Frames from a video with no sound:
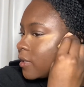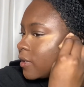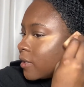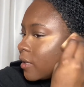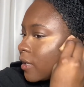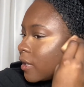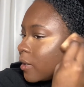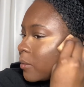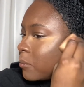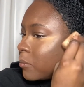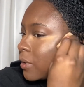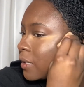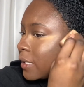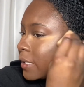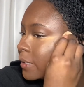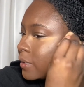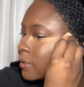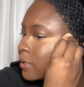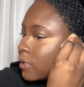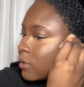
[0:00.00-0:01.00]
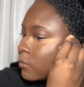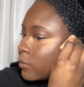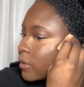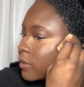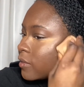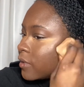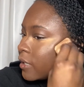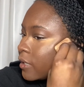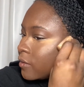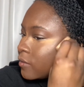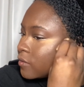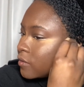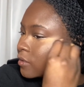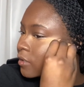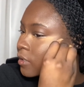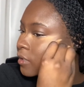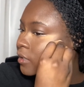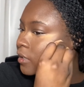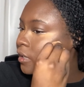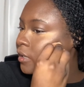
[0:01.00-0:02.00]
I'm blending with it
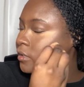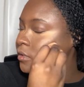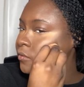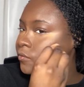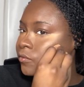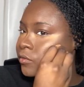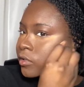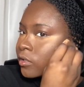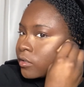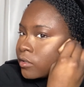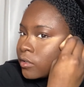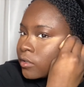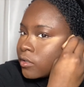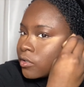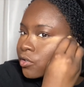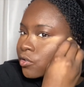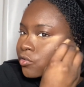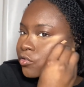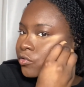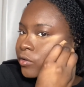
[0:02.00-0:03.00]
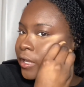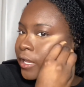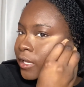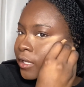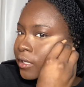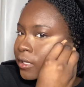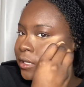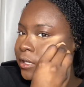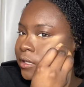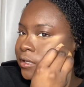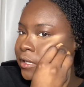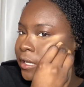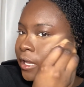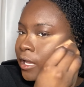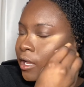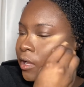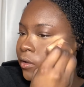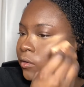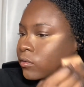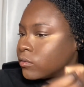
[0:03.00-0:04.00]
and kind of dragging it
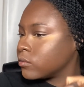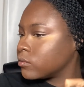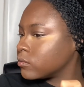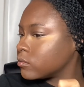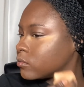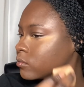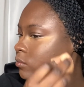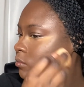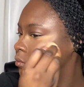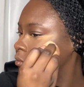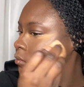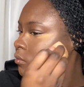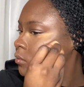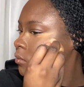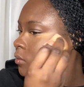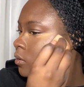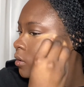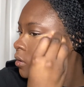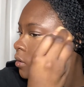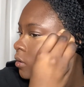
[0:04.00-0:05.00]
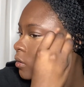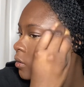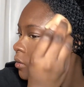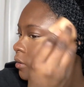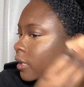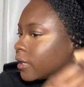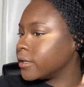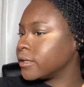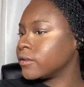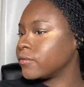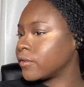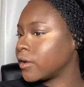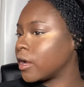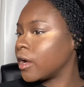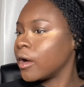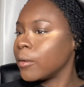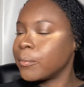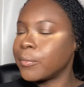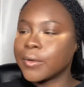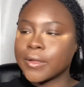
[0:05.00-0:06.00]
down, kind of
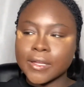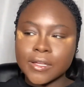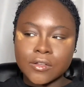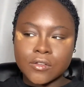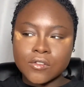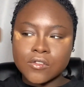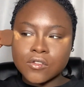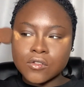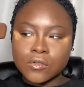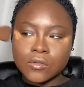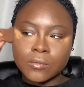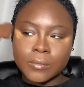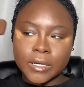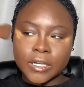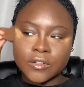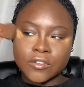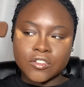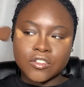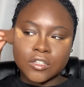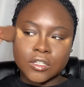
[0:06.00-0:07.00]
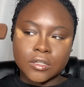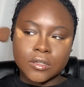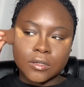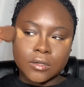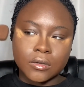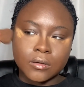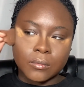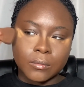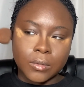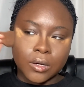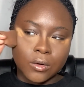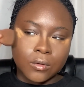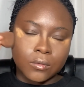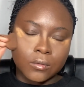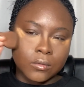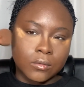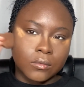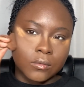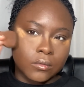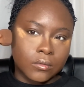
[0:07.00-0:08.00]
up into my
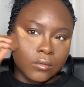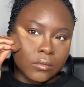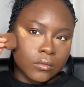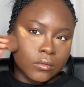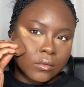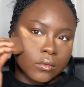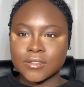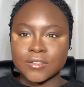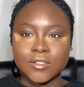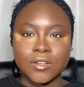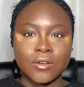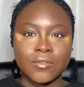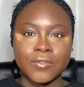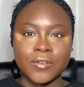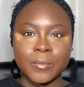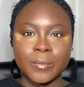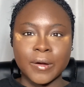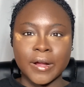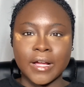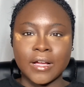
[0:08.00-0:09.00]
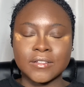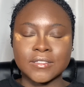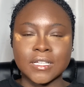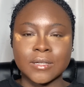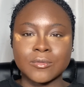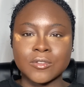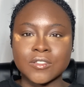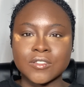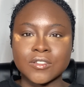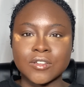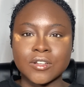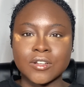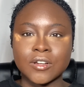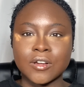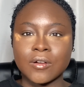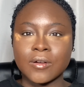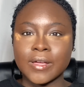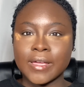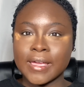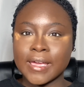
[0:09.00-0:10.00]
cheekbone. So for brows, I'm just gonna
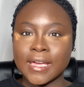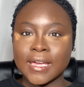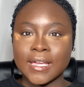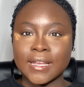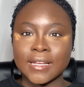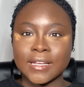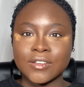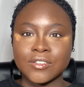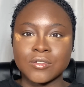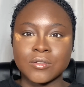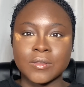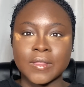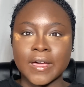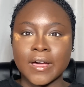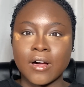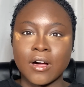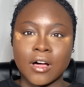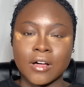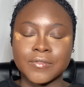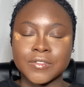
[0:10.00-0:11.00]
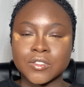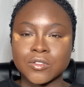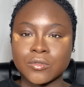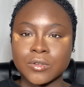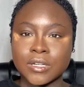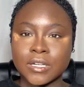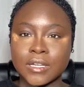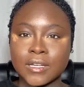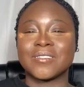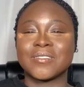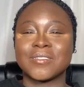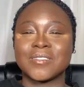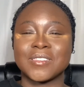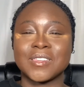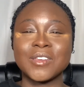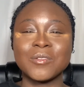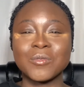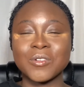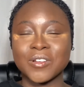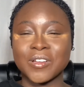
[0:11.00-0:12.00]
go ahead and do that off screen.
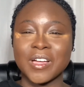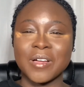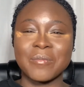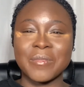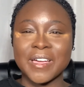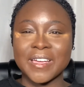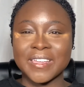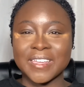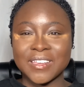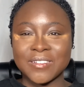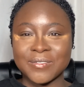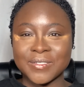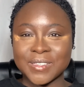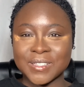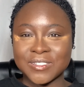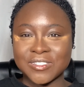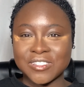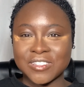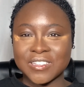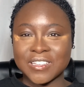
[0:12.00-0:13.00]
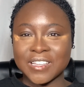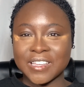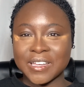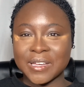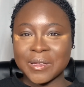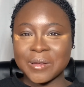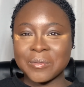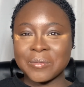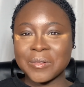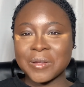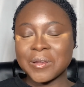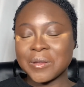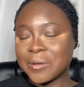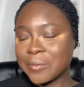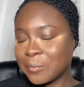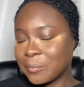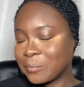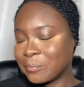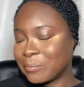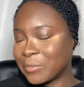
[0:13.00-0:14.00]
Then we'll come back in with the SheGlam
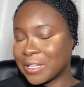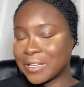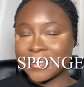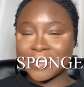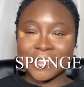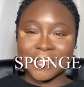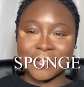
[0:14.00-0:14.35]
blending